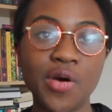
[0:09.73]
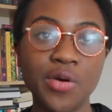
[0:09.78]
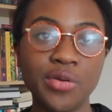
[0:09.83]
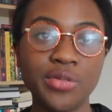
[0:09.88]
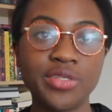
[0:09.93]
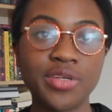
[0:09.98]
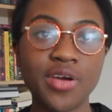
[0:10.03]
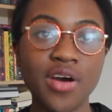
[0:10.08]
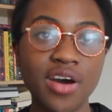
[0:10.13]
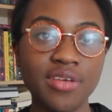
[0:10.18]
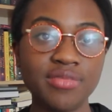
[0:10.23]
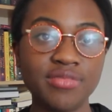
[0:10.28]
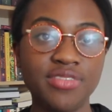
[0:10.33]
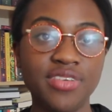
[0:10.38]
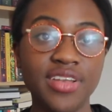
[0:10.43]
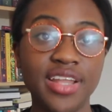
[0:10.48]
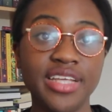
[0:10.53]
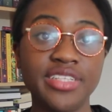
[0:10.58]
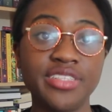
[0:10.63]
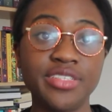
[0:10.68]
Old
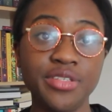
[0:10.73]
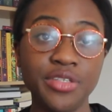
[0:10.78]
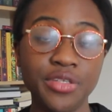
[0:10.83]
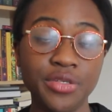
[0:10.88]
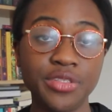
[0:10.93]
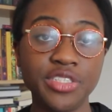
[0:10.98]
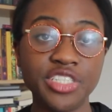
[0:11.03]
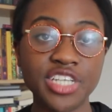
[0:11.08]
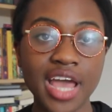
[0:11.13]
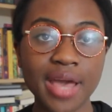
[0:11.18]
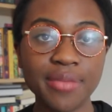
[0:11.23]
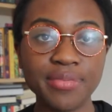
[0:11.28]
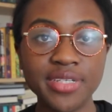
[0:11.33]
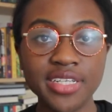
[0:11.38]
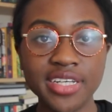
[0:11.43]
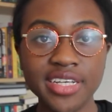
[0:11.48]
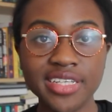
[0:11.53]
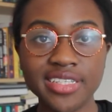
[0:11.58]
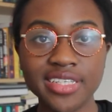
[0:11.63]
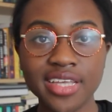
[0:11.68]
Conflicts, New
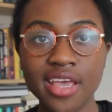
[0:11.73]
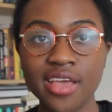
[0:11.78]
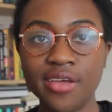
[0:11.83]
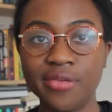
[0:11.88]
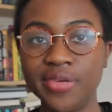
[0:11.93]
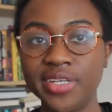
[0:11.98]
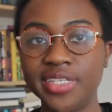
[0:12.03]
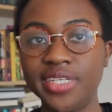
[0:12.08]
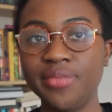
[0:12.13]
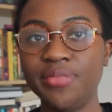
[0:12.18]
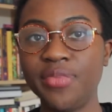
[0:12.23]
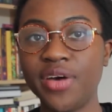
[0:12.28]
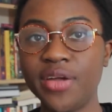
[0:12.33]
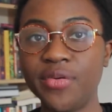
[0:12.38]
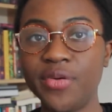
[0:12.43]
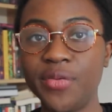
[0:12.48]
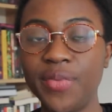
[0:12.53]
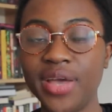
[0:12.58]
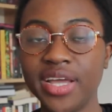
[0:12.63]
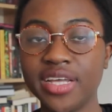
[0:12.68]
Chapters, written by
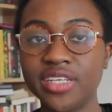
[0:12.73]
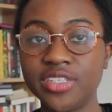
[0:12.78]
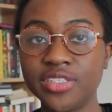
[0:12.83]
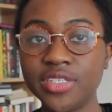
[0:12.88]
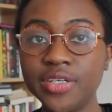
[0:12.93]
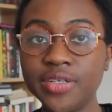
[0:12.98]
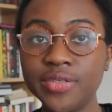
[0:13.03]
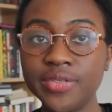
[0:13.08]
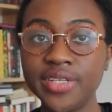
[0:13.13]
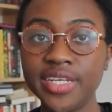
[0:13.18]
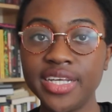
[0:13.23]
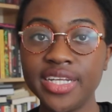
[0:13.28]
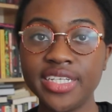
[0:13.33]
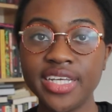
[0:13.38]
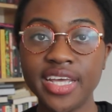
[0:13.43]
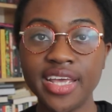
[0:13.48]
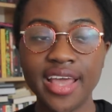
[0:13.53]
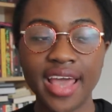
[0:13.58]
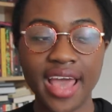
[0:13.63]
Rebecca Solnit,